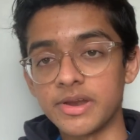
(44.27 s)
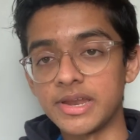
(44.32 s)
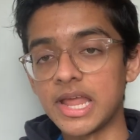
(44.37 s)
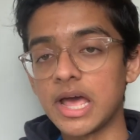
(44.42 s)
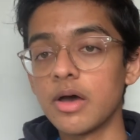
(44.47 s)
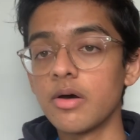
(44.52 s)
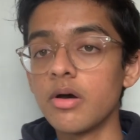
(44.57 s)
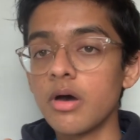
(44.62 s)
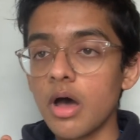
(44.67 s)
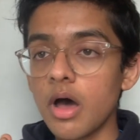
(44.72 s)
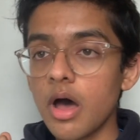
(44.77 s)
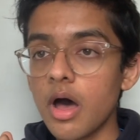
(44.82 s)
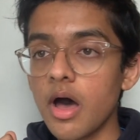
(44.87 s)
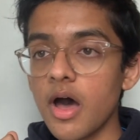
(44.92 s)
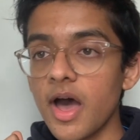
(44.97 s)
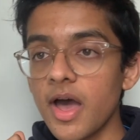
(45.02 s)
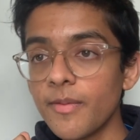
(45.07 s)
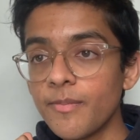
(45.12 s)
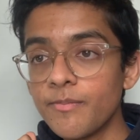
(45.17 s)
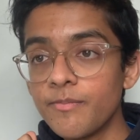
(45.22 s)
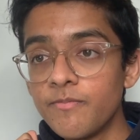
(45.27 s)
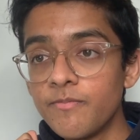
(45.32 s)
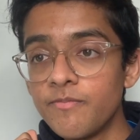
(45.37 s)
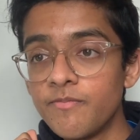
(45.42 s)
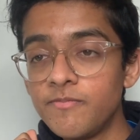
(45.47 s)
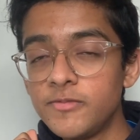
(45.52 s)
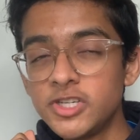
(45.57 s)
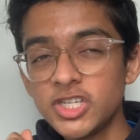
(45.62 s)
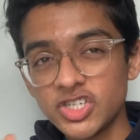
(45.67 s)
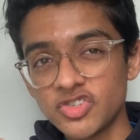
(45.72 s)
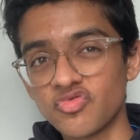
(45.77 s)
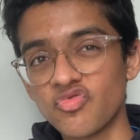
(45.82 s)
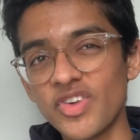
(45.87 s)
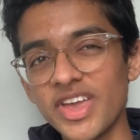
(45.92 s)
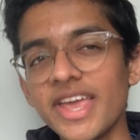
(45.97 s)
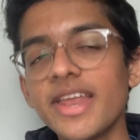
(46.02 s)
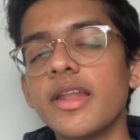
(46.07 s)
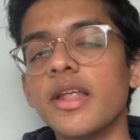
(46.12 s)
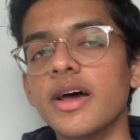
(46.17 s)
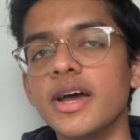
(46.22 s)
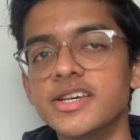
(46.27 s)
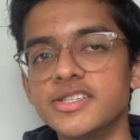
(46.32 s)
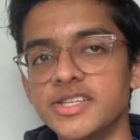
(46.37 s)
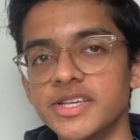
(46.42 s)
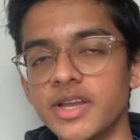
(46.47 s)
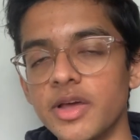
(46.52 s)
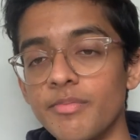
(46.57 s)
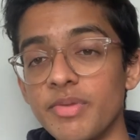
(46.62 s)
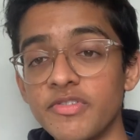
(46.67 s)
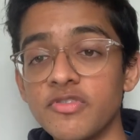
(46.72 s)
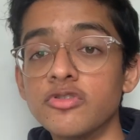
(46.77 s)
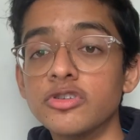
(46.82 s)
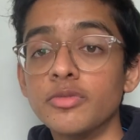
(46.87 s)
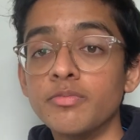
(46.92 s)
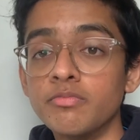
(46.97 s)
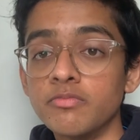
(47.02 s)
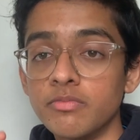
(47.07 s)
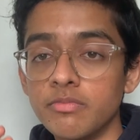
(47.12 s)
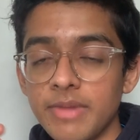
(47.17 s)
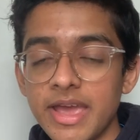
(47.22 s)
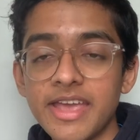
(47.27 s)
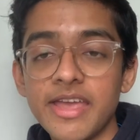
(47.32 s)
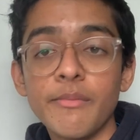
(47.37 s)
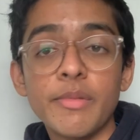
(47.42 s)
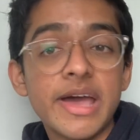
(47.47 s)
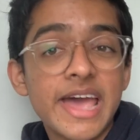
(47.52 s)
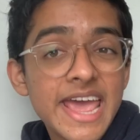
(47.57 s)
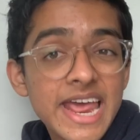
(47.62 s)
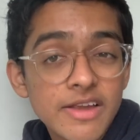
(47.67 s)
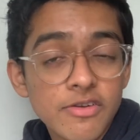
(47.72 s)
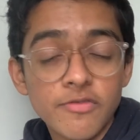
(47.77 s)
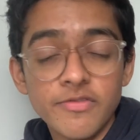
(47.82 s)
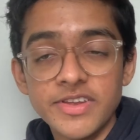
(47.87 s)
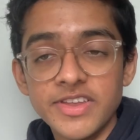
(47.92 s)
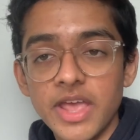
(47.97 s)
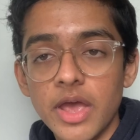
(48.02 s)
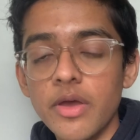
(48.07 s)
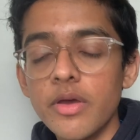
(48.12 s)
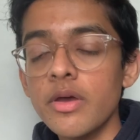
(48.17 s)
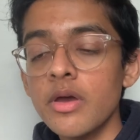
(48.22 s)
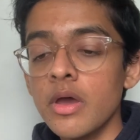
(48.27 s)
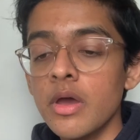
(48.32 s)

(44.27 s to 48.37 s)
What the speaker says: Now, I just realised, you know, before making my A-level video,